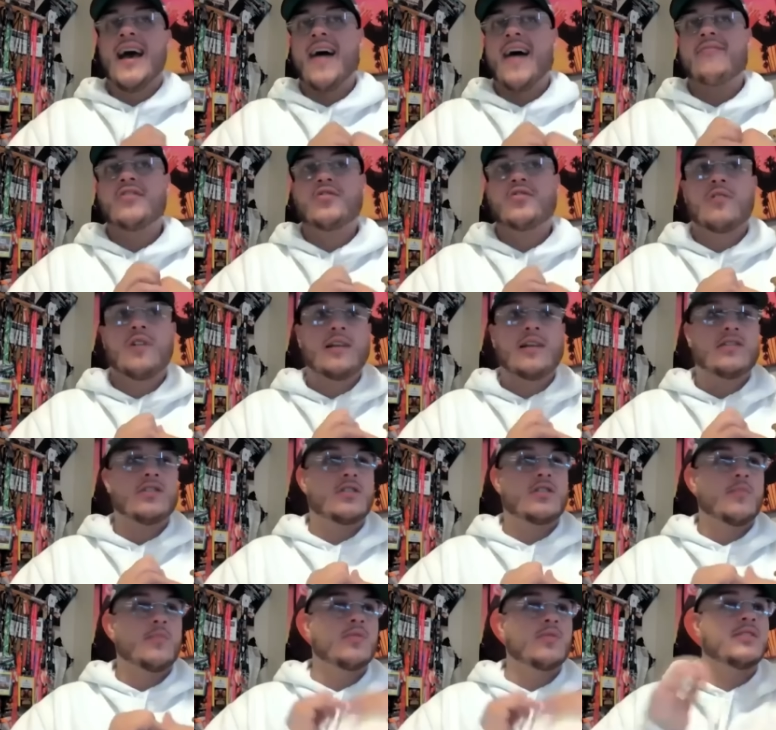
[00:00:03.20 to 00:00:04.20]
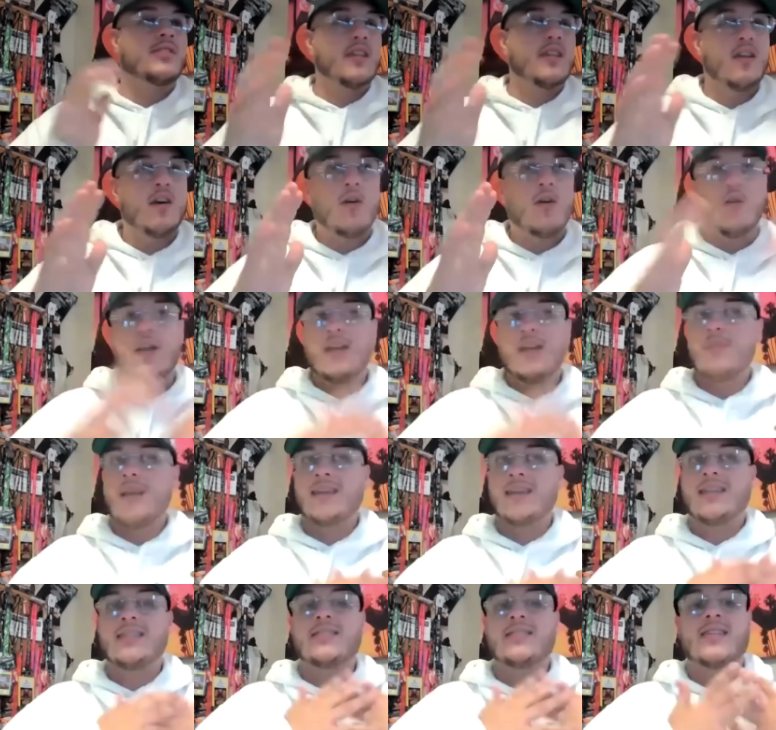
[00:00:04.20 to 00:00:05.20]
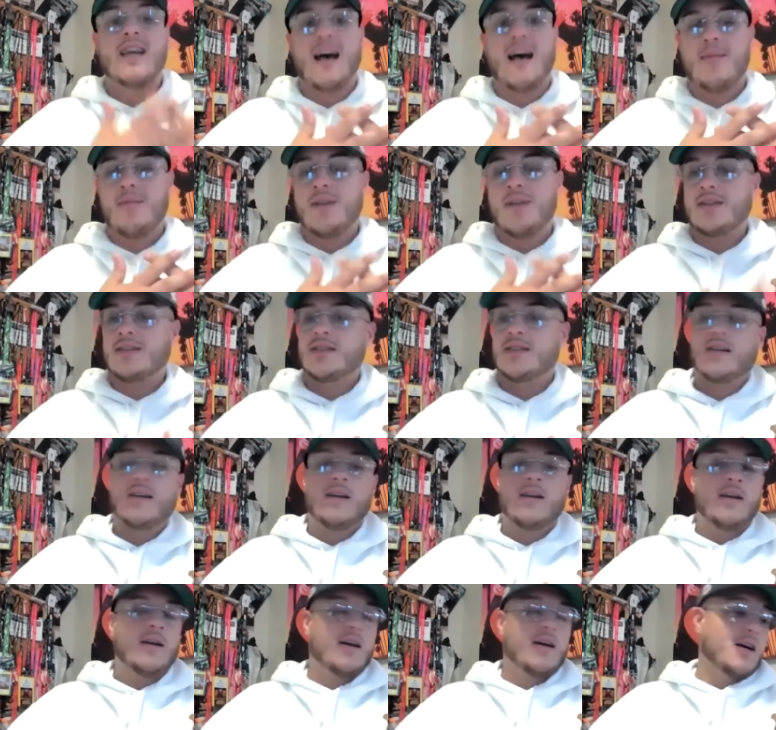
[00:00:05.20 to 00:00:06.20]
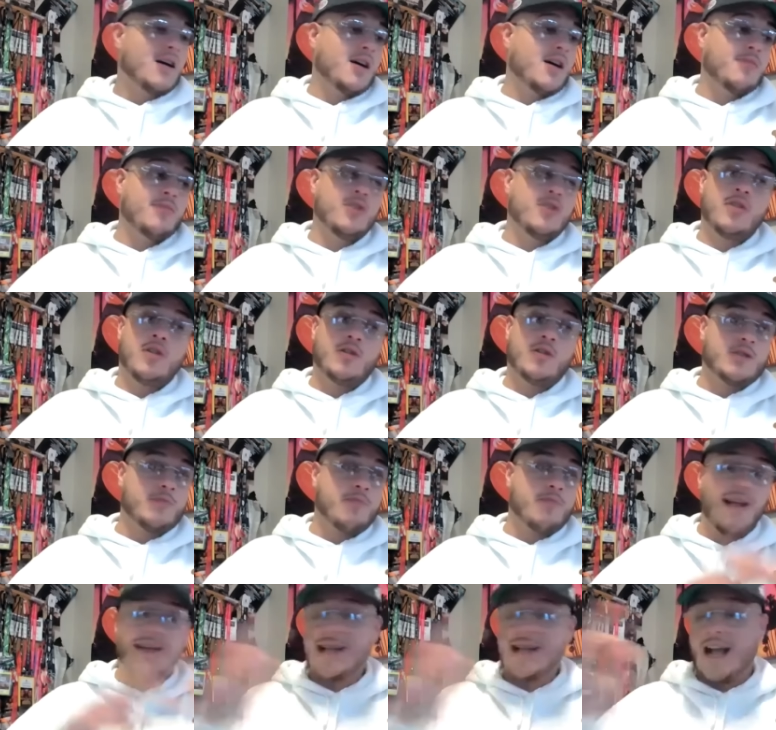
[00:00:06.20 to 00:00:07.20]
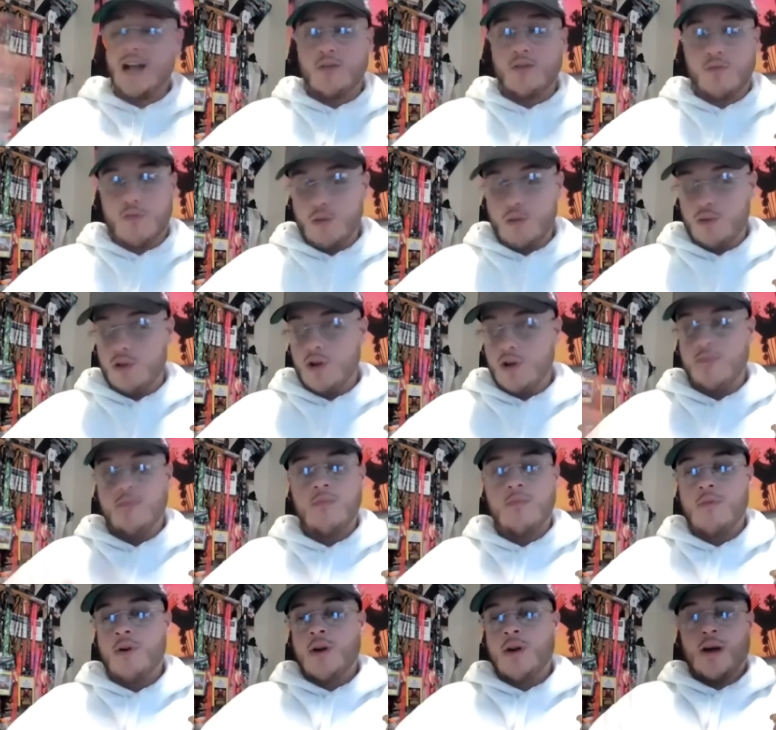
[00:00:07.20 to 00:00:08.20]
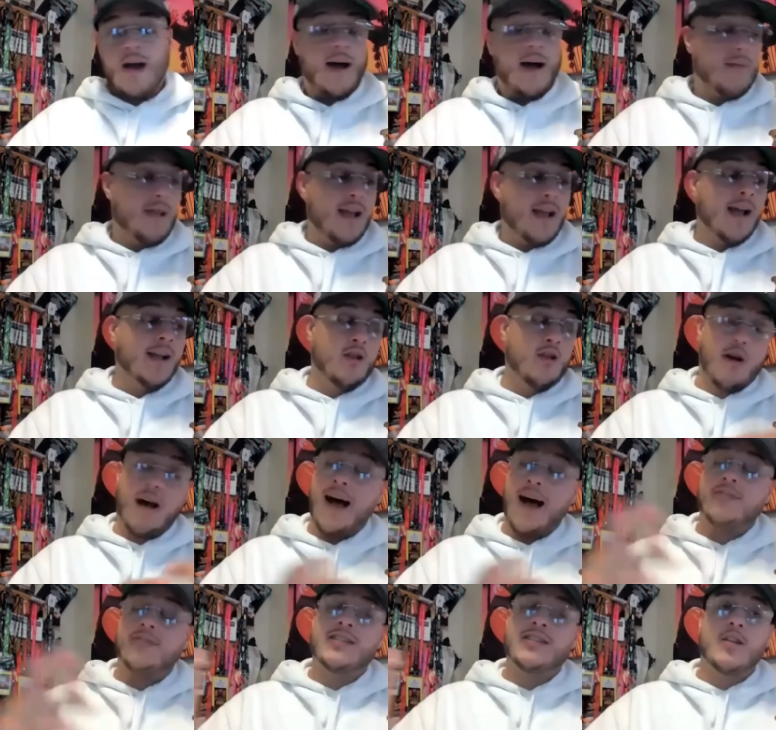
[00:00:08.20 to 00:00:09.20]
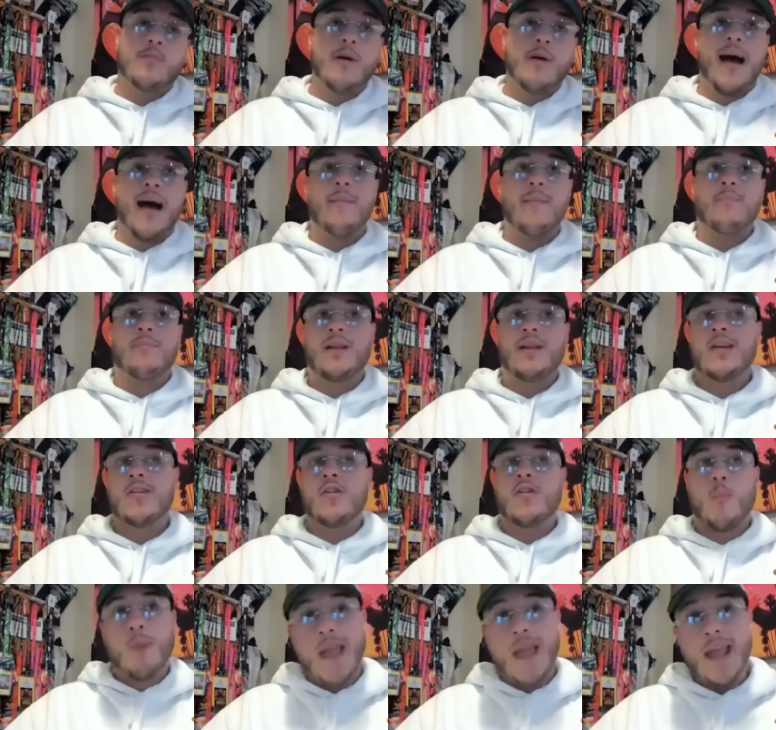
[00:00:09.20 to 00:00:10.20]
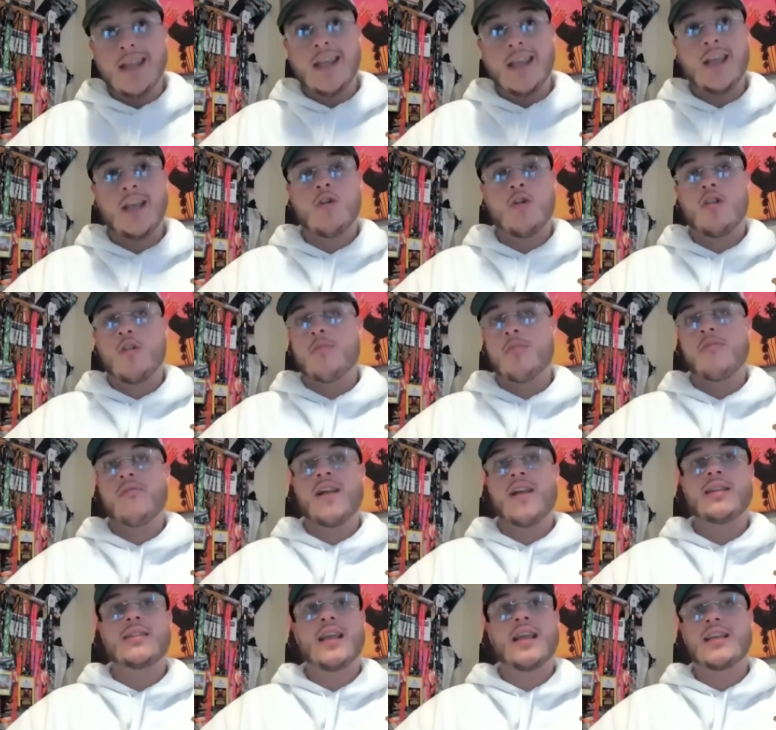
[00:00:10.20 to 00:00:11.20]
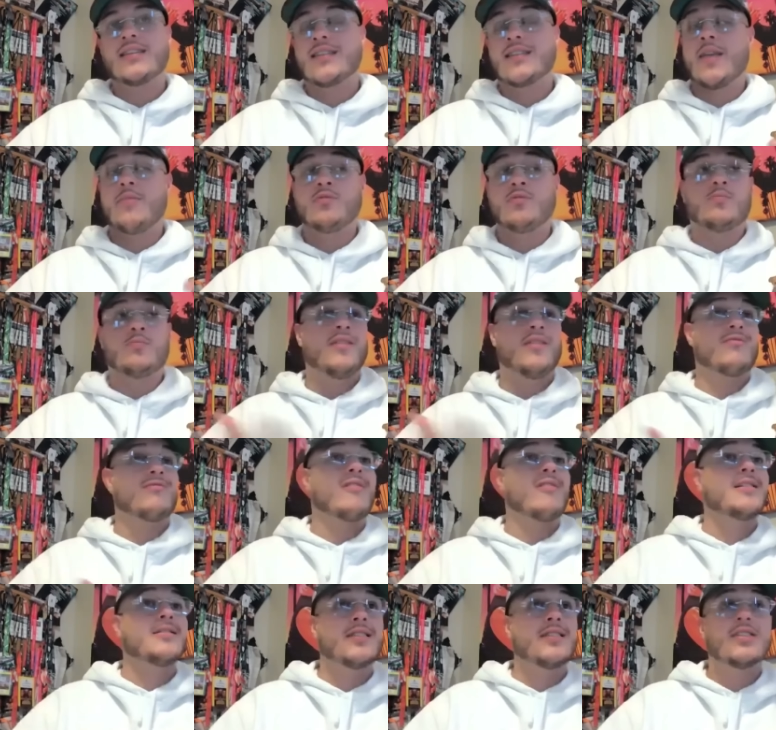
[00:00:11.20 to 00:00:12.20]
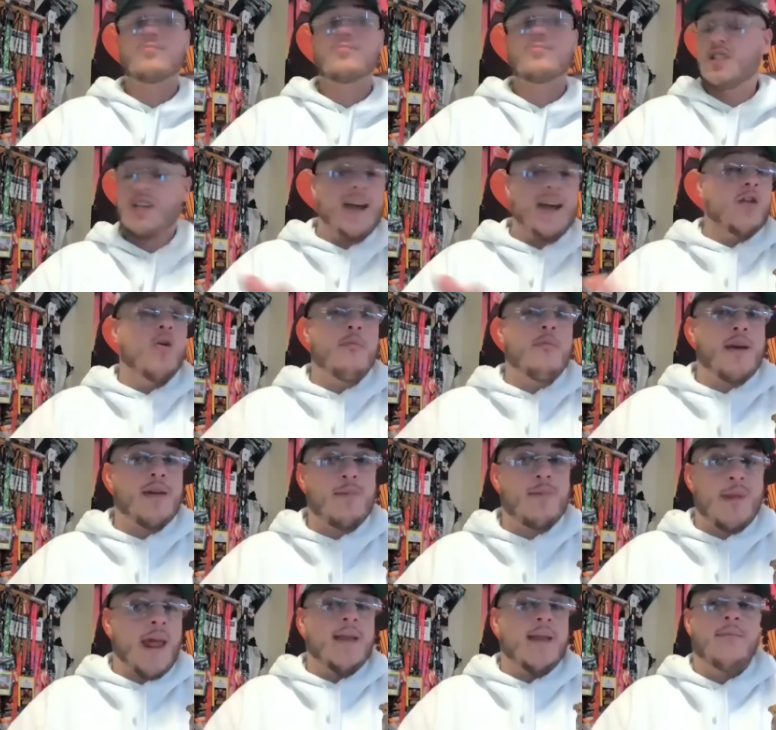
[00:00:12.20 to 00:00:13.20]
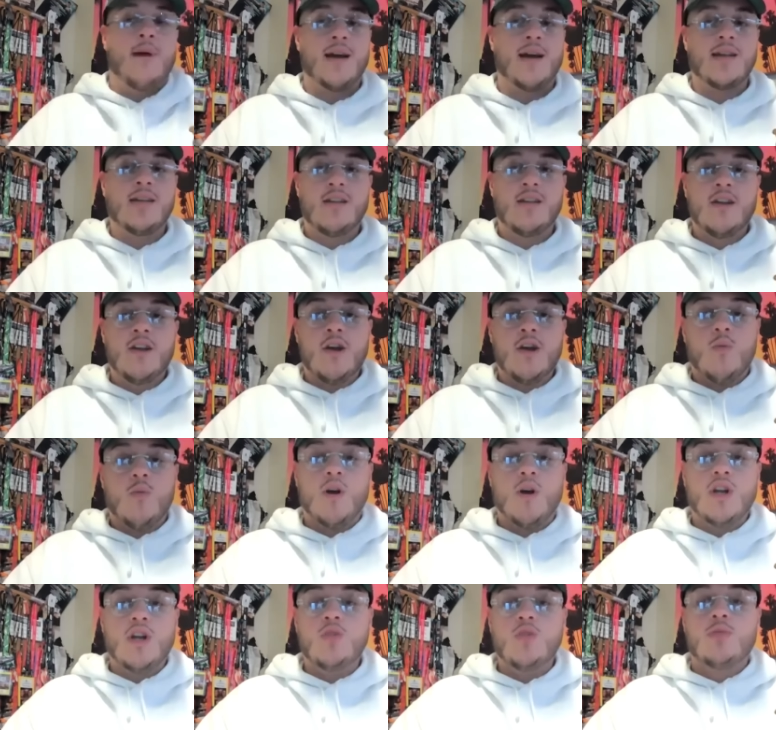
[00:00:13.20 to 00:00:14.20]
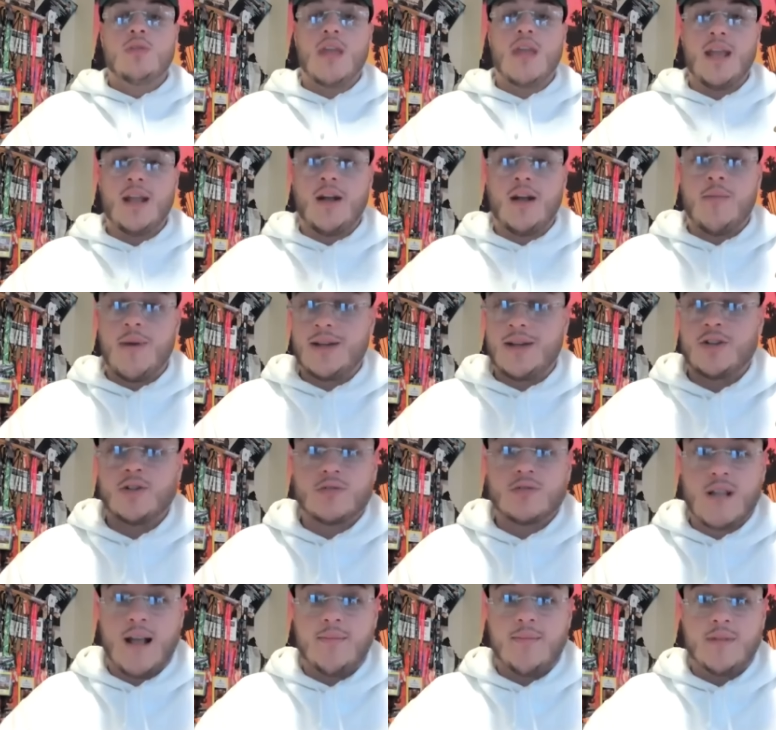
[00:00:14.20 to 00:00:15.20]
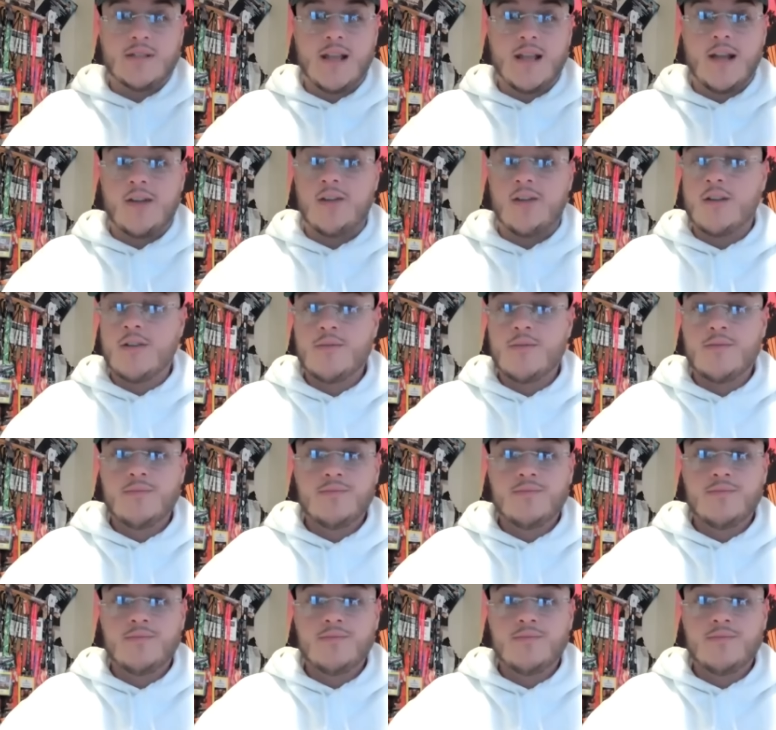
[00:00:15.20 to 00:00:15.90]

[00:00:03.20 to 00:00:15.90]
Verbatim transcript: I have this relationship with Tio. He made these comments. Um, you know, it depends how you view them. I mean, you know, obviously the popular opinion or the prevailing thing is that he was being racist, but y'all know him better than anybody. What do you think about those comments, Gary?